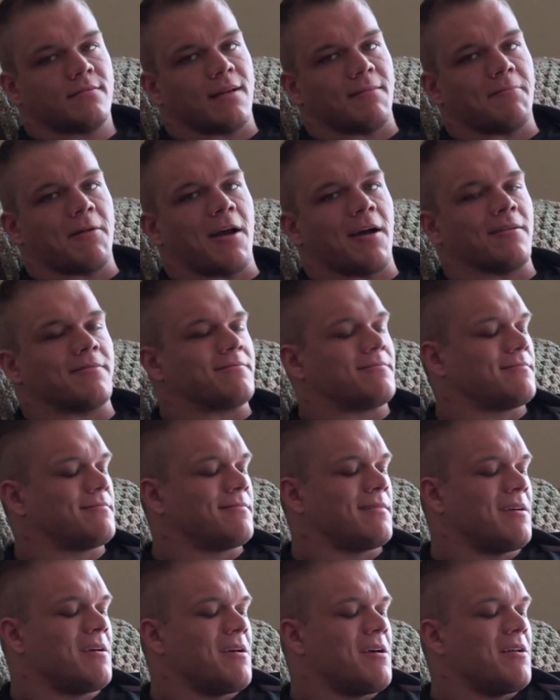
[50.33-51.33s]

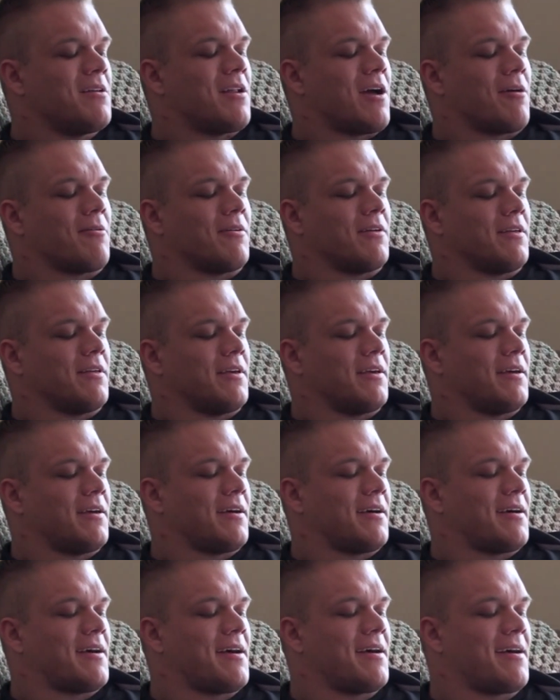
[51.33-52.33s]
not really
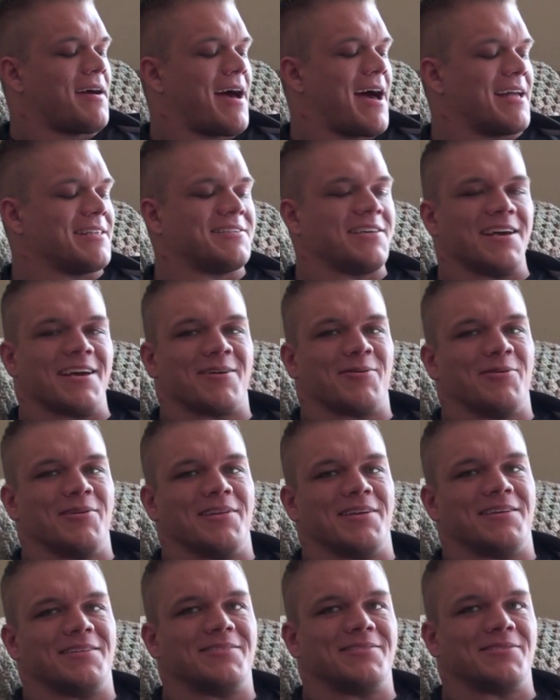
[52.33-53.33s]
high tech with it,